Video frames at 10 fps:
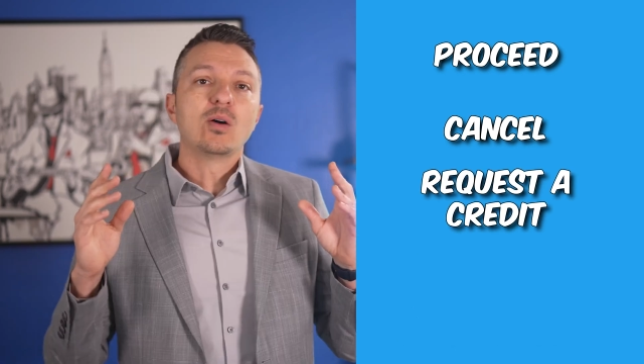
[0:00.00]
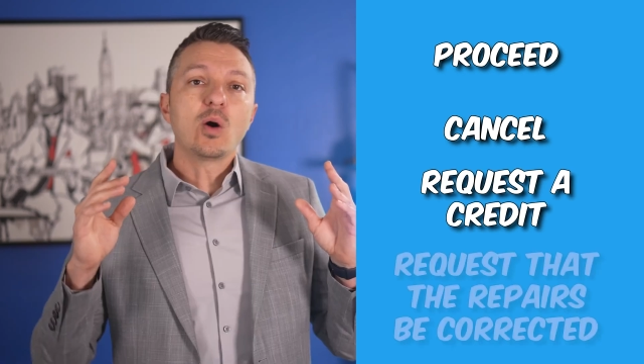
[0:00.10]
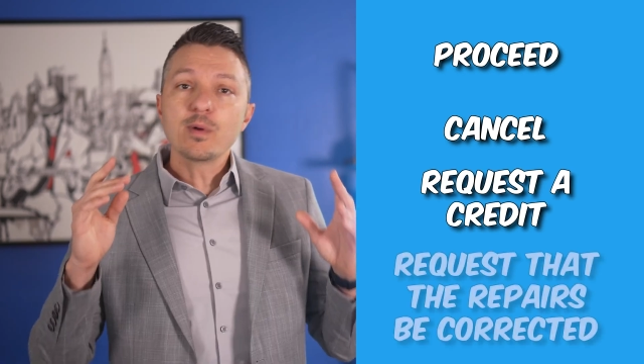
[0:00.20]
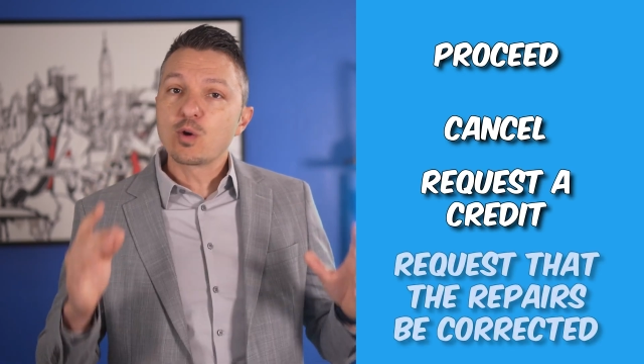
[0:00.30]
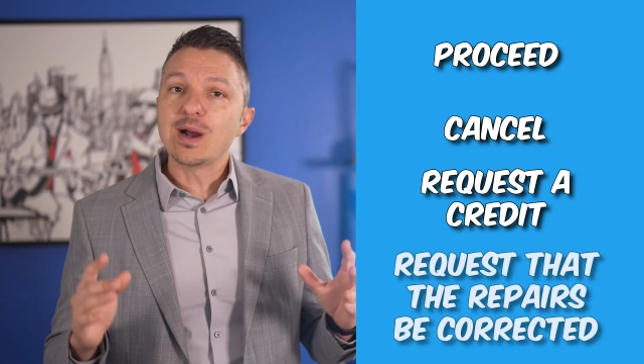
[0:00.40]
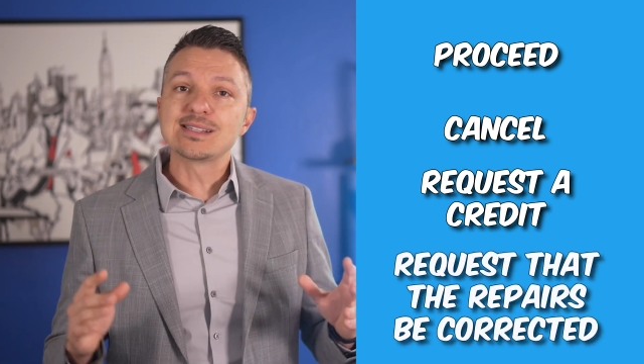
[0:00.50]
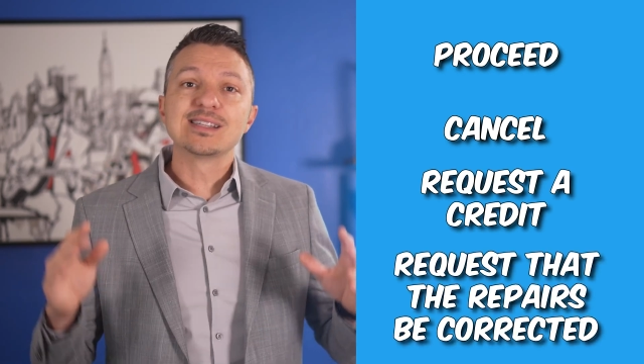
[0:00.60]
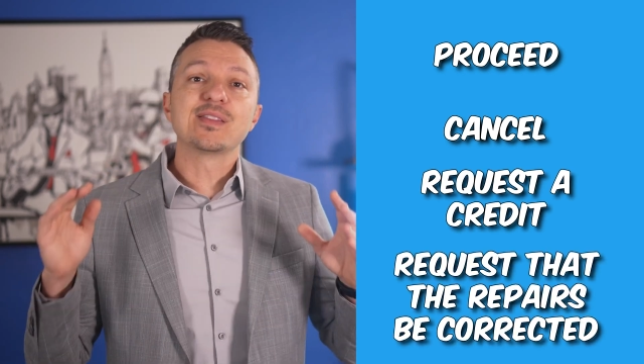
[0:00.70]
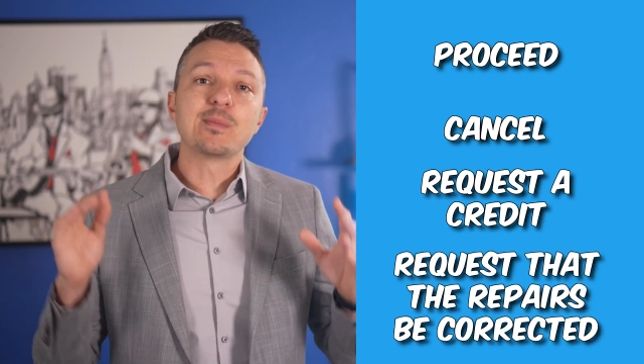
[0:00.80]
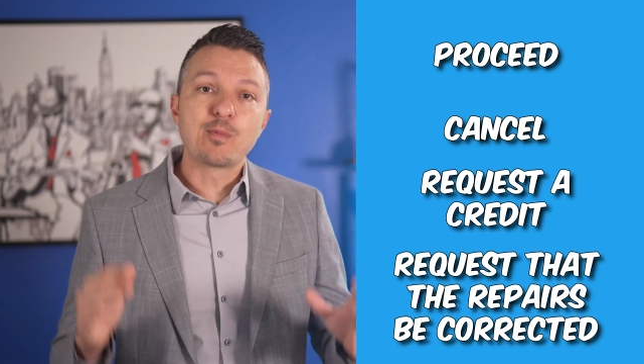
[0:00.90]
or request
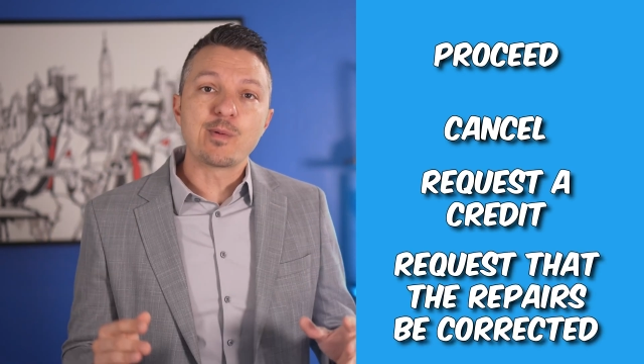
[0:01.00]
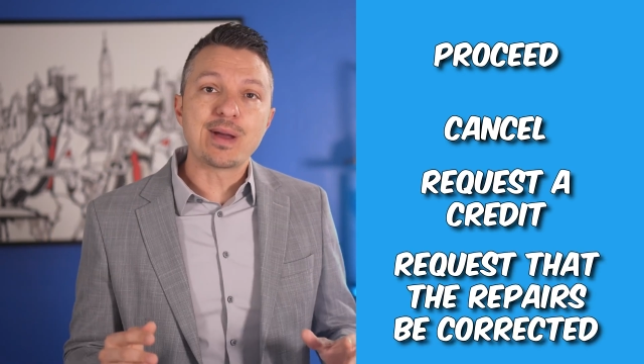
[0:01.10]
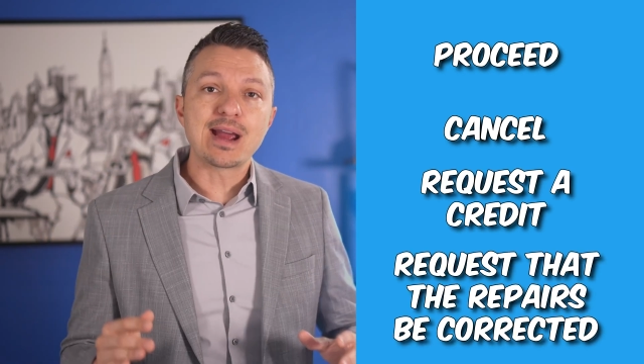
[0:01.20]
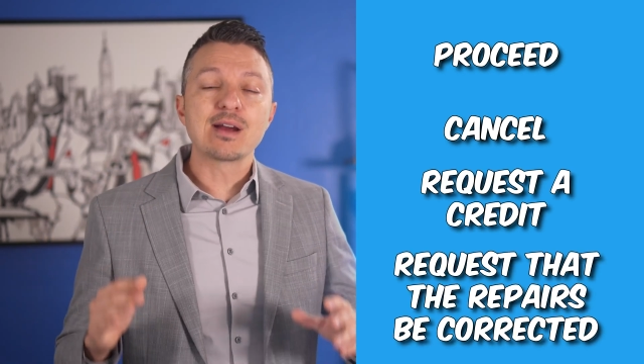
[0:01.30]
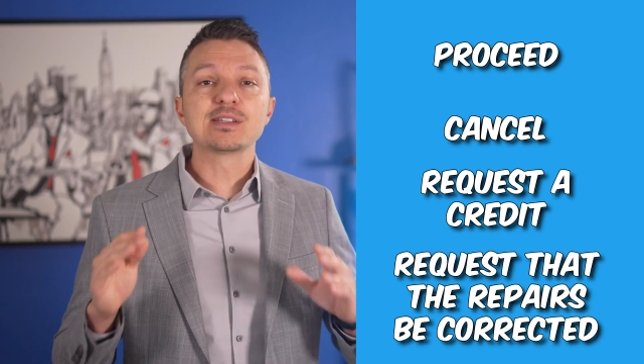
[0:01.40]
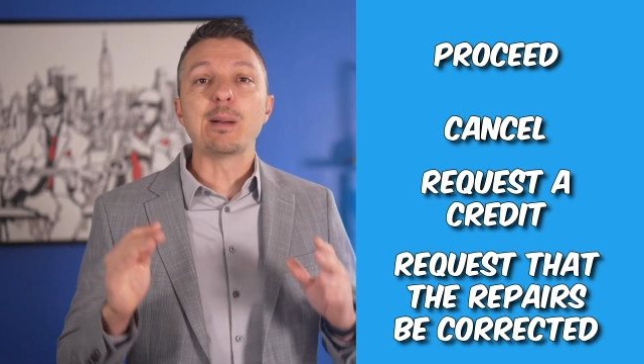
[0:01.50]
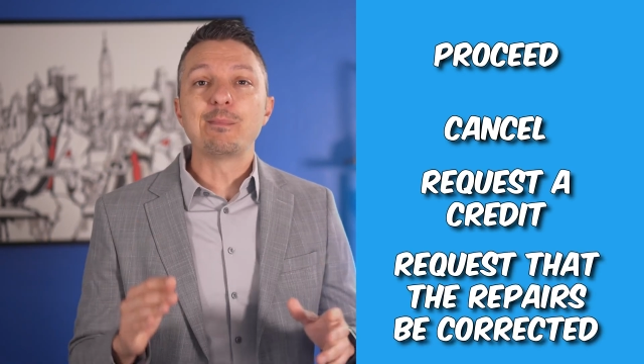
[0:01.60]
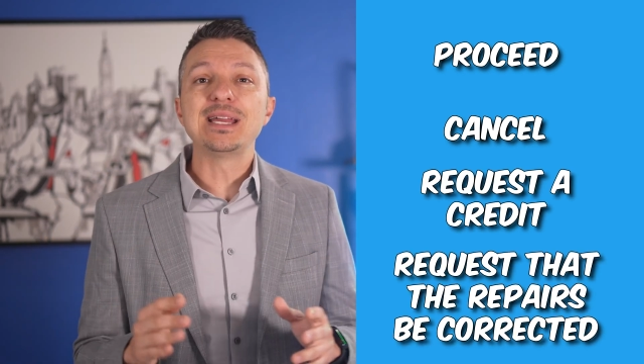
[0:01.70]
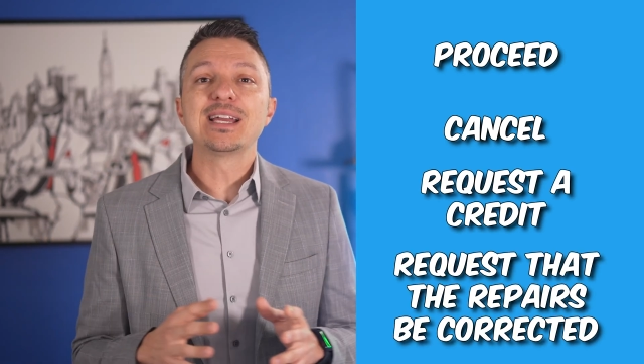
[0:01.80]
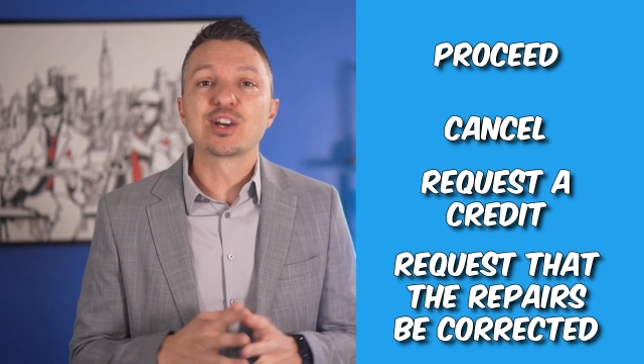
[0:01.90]
that the repairs
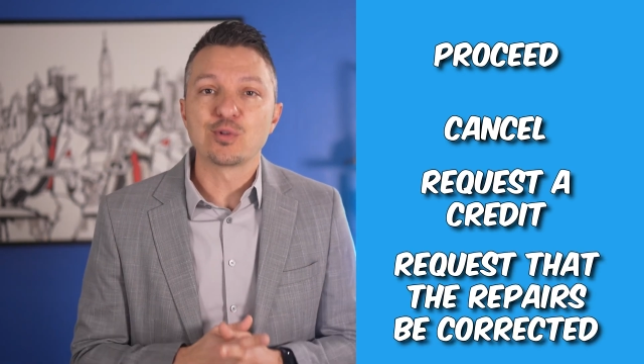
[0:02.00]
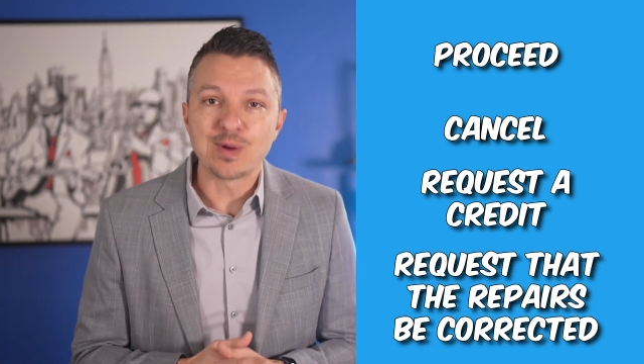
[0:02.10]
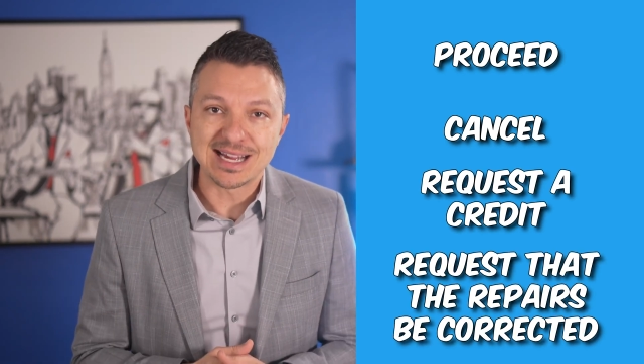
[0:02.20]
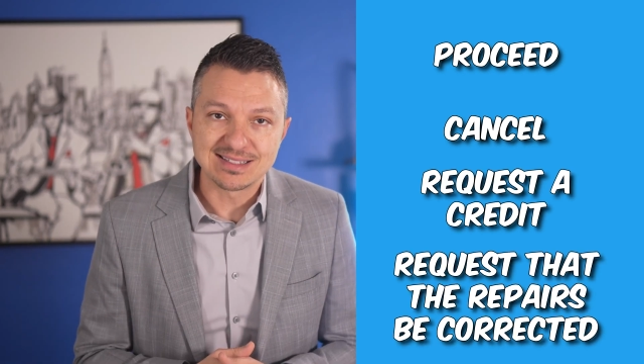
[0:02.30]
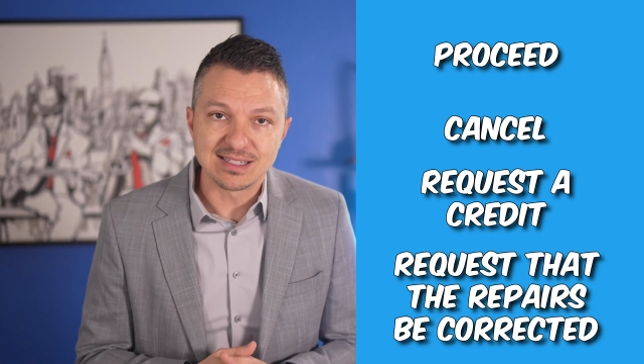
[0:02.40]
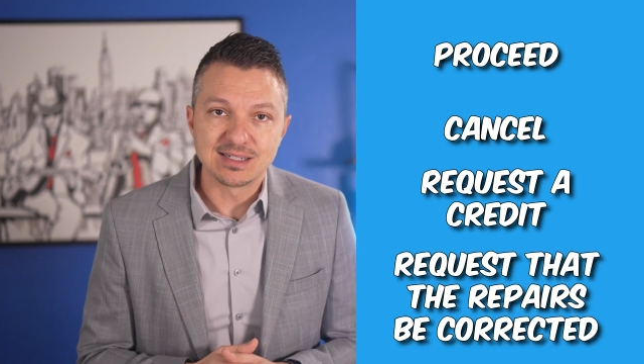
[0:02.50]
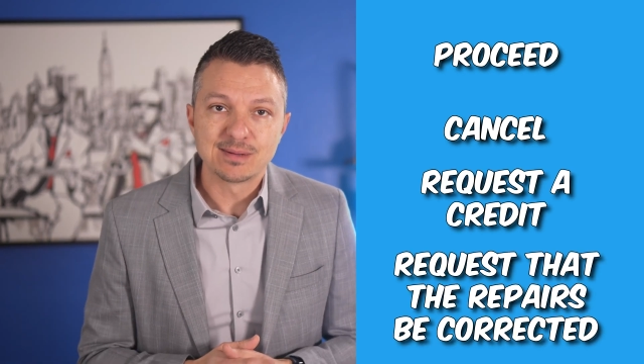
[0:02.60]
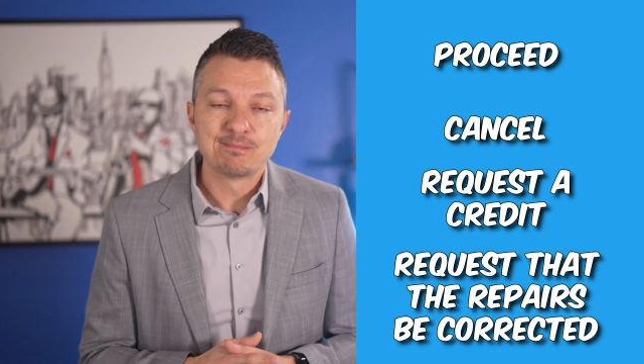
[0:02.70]
be corrected.